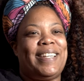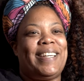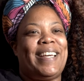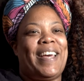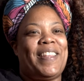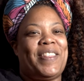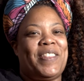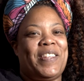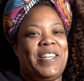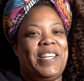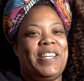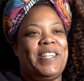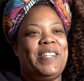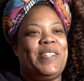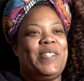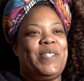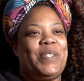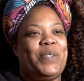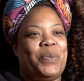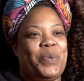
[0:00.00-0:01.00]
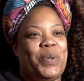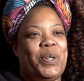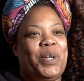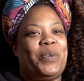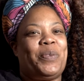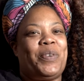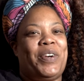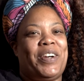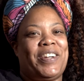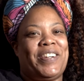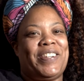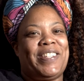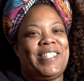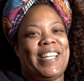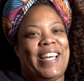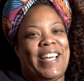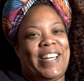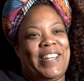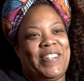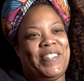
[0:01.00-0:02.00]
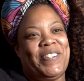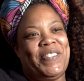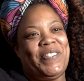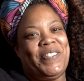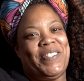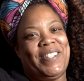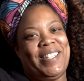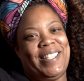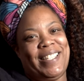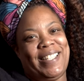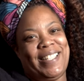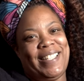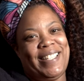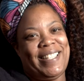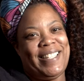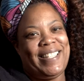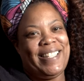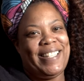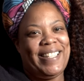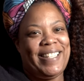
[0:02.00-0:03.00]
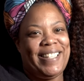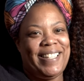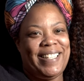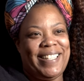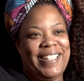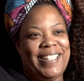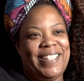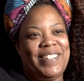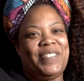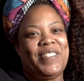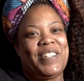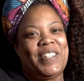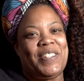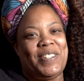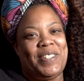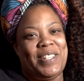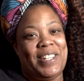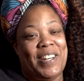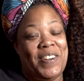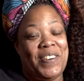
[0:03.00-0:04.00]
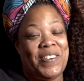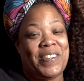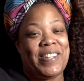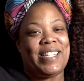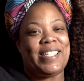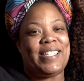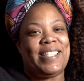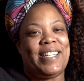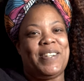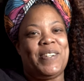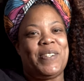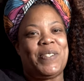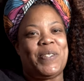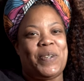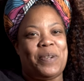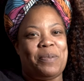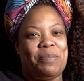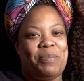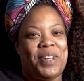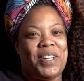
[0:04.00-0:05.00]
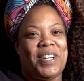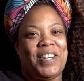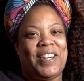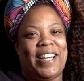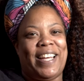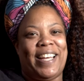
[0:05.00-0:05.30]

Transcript: got the Guinness World Record title for the longest nails on a pair of